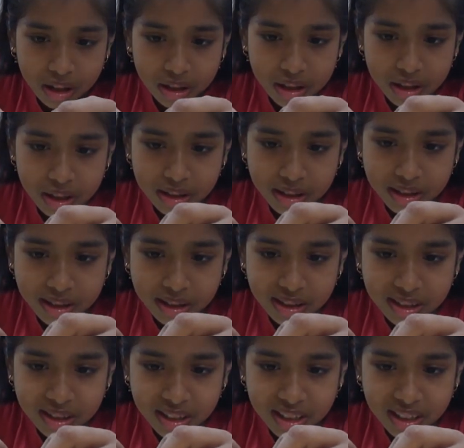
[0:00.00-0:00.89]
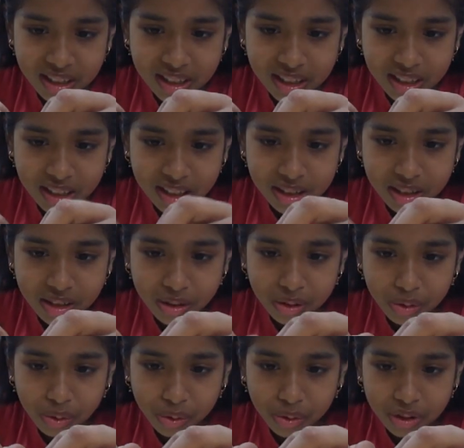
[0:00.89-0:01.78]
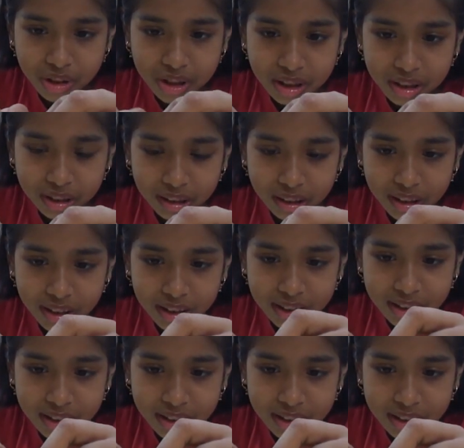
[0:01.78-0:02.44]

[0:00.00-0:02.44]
the seed coat here.